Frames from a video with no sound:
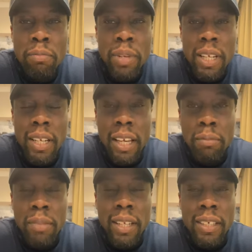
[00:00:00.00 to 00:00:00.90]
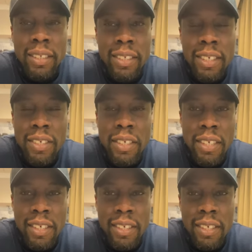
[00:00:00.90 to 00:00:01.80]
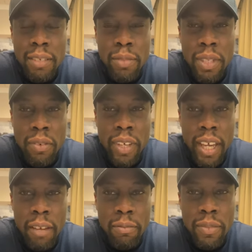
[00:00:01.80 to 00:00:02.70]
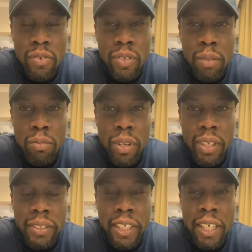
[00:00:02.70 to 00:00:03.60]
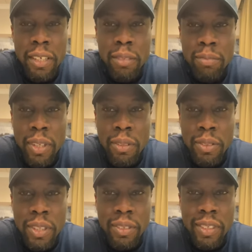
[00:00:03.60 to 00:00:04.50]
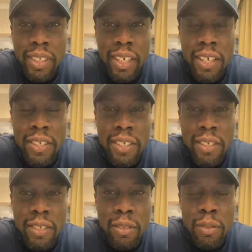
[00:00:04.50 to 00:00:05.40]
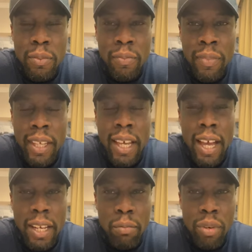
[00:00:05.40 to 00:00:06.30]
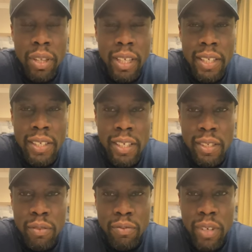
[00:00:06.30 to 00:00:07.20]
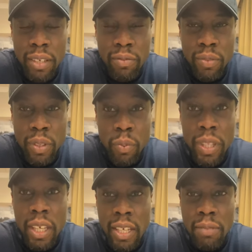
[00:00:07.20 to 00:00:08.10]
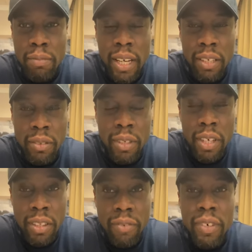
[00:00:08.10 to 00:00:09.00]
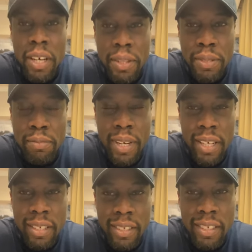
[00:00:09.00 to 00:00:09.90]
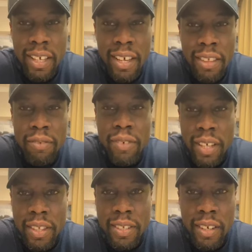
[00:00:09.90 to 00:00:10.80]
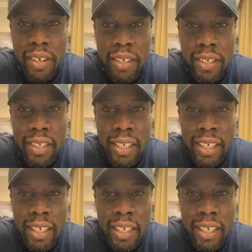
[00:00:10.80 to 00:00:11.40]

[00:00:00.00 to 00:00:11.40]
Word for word: But in like manner, Jesus himself came to try and bring us kingdom culture and asked us to calibrate that sense of right and wrong with his mind or the Father's mind and the Father's heart.